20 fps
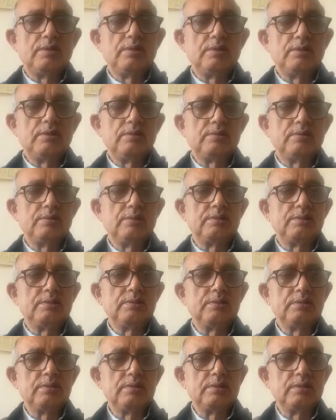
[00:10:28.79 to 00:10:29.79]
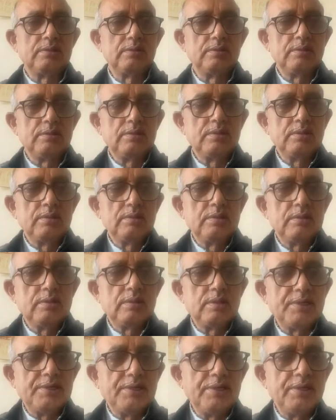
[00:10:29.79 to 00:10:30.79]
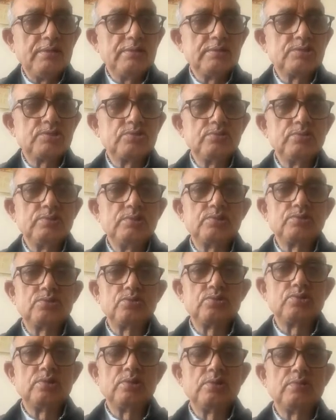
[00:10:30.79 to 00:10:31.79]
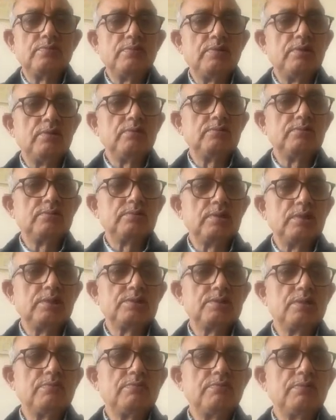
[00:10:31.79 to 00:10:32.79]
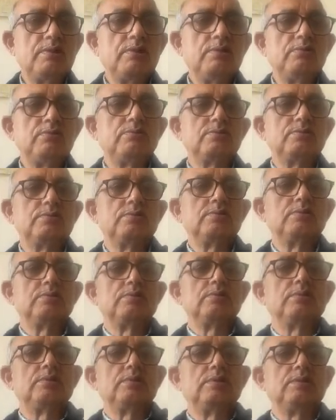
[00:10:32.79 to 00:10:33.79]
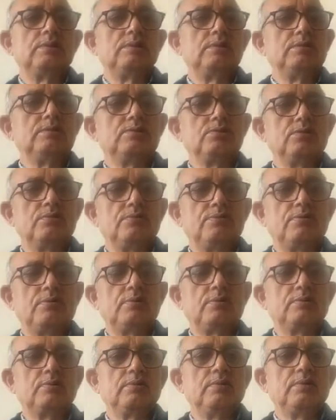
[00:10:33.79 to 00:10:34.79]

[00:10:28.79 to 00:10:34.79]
it it, adheres to the social values, cultural values, and so forth.